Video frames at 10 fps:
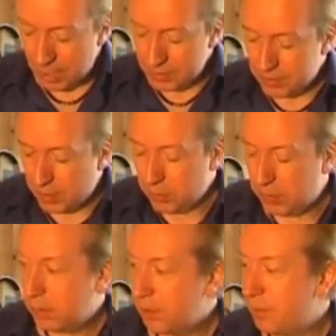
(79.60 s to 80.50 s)
So,
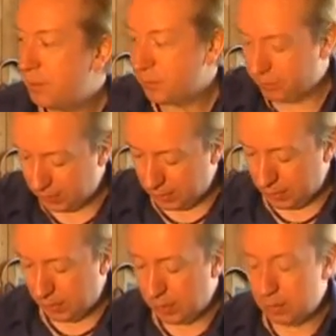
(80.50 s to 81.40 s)

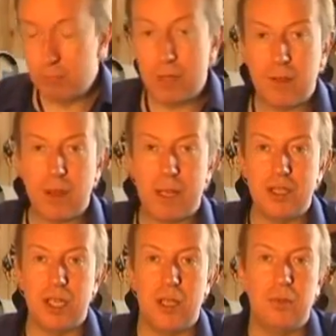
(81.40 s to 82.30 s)

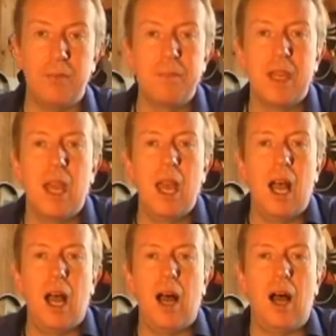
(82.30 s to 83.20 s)
Rickvanman Channel.
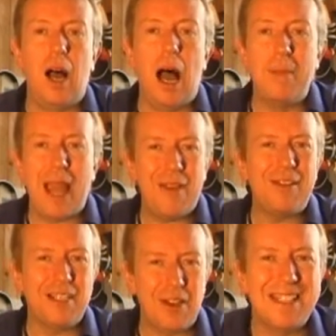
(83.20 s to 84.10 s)
I'm
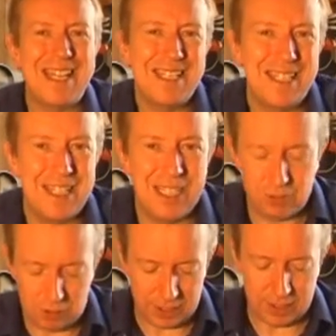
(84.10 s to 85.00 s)
having an identity
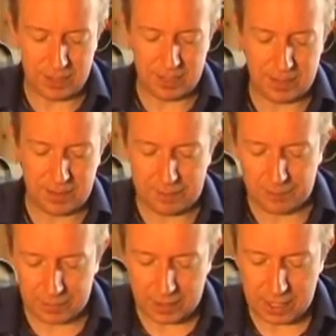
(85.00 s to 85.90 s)
crisis,
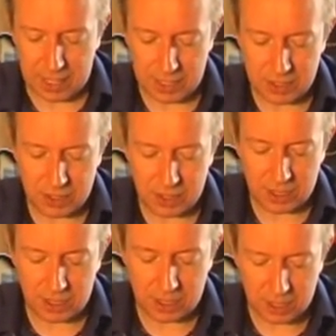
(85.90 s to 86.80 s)
and
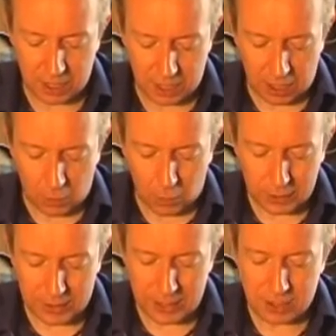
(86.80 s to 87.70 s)
what
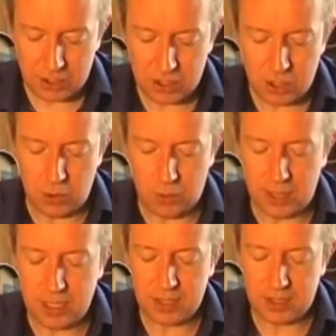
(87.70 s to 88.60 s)
I need to do
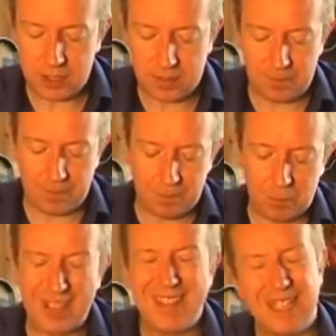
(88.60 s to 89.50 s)
is,
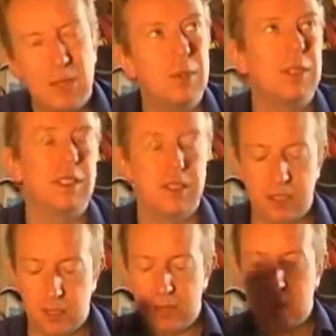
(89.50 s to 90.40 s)
well, I think what I need to
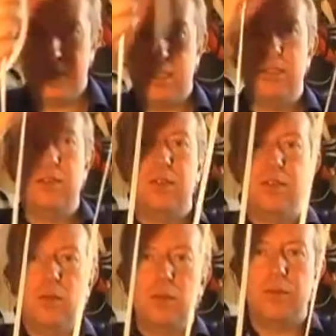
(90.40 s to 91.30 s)
do is
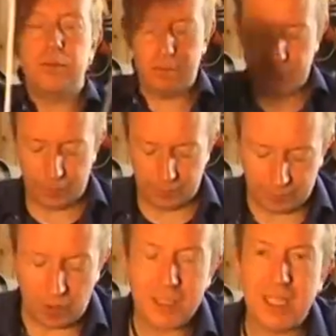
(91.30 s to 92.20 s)
sort of
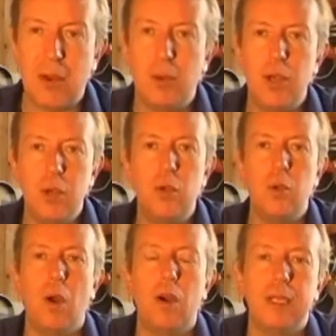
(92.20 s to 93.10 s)
find out
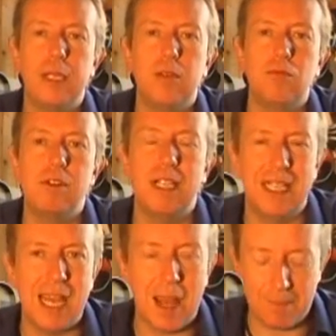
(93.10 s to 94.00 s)
who I
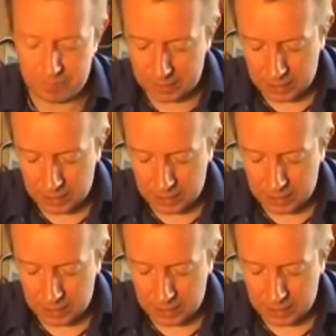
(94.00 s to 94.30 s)
really am.